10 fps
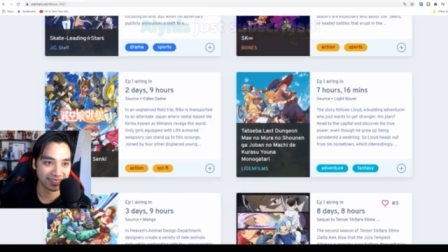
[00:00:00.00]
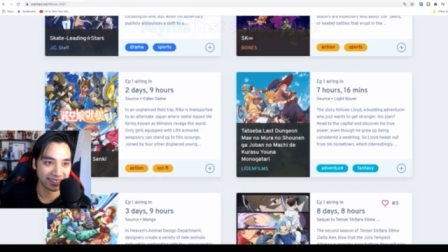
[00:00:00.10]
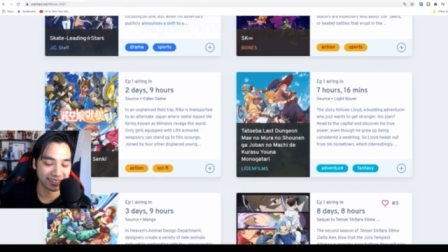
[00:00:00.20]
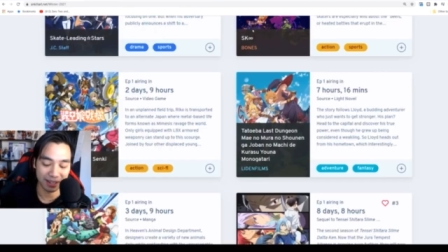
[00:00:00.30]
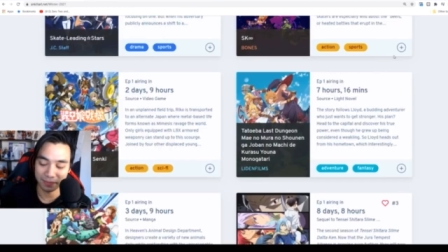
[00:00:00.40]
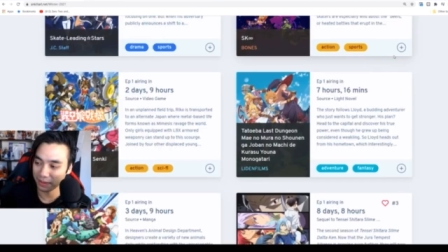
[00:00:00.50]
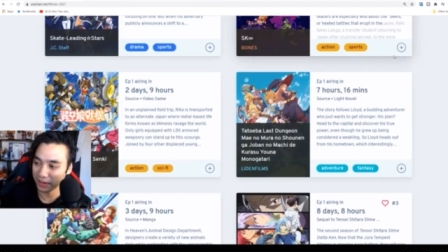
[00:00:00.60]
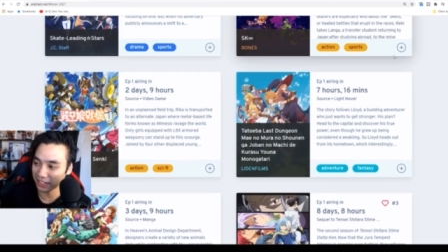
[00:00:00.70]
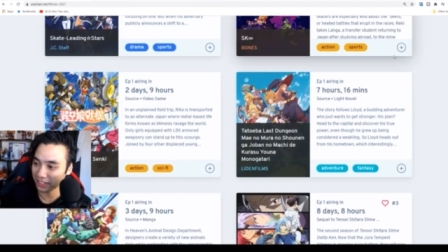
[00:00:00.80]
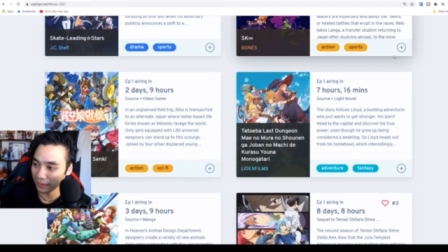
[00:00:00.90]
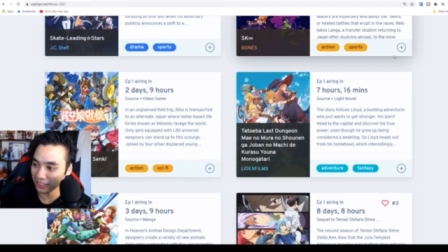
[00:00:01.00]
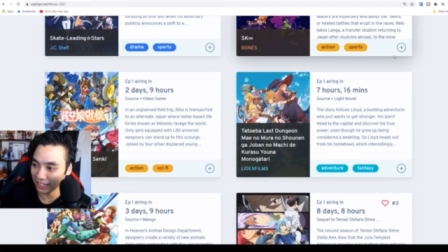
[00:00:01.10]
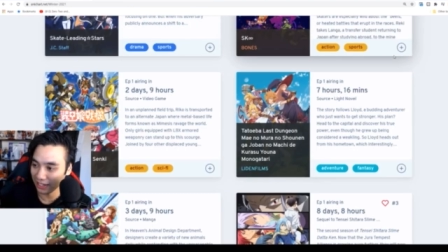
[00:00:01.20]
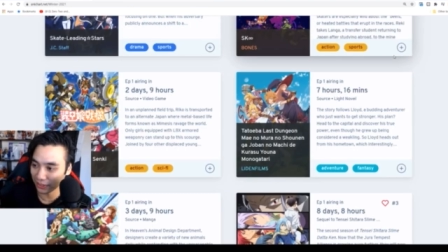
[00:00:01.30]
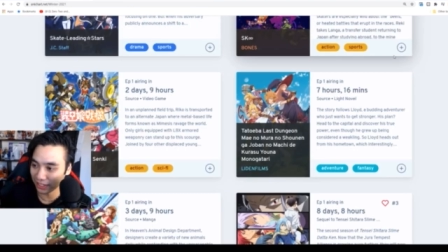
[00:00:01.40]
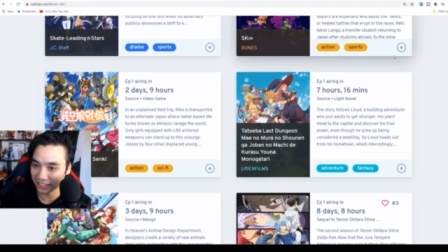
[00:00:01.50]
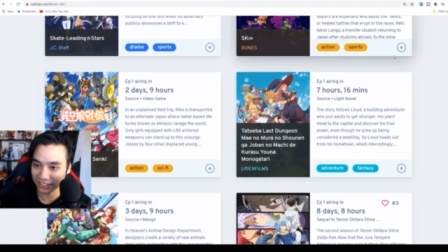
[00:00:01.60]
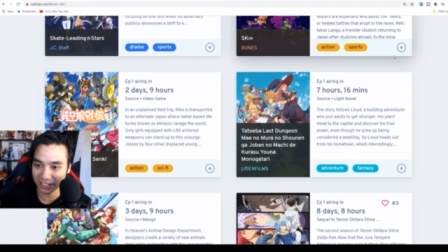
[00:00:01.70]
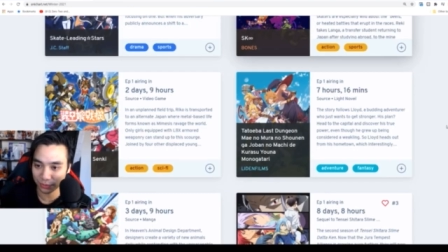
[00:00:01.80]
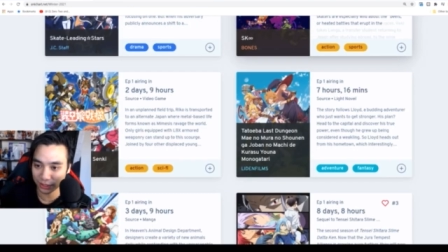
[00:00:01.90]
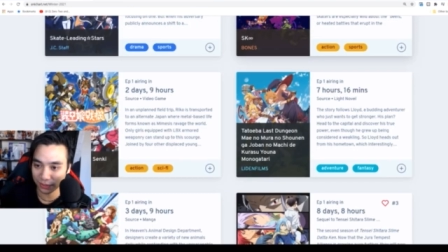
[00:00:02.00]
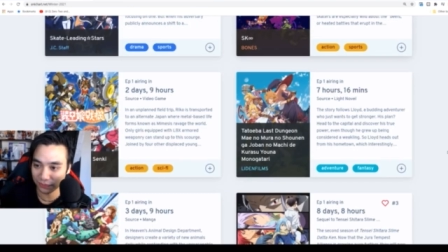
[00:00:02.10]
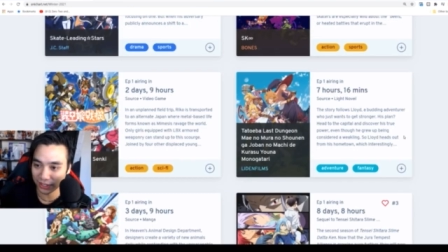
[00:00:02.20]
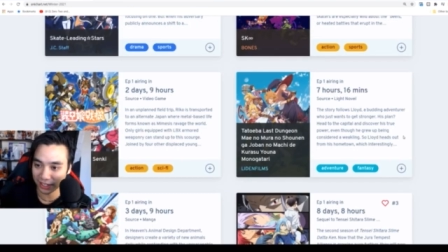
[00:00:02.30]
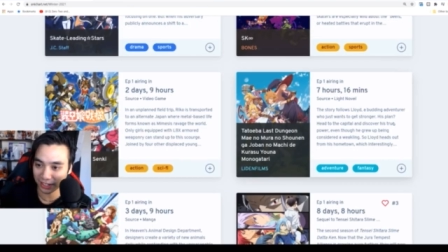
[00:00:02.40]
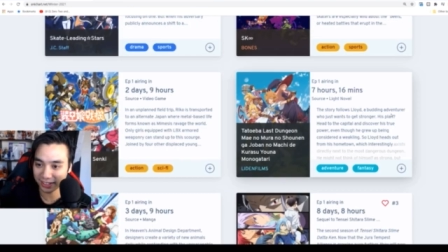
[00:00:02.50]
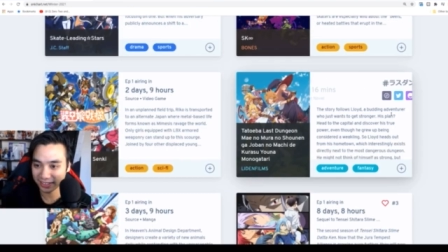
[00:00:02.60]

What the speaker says: That makes even less sense. What the fuck?